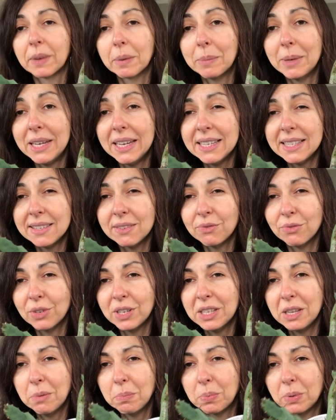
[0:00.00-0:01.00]
it has a
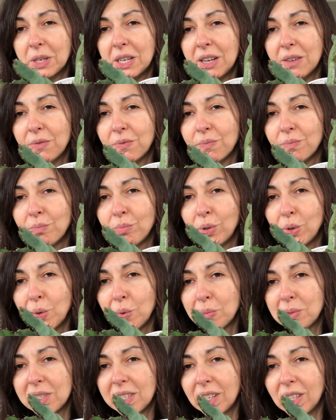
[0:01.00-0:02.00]
really pretty blooms.